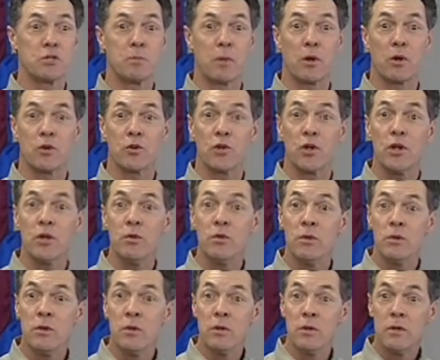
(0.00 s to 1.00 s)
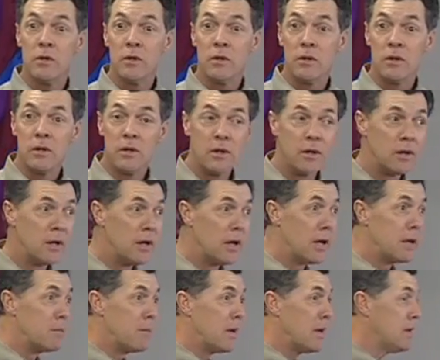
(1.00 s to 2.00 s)
spirit too.
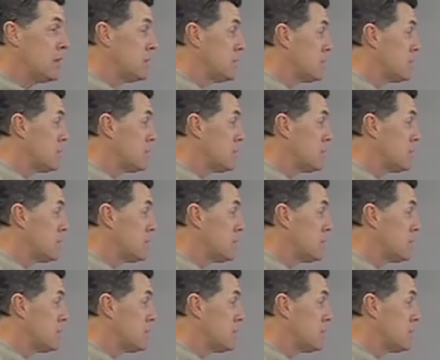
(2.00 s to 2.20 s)
Amen.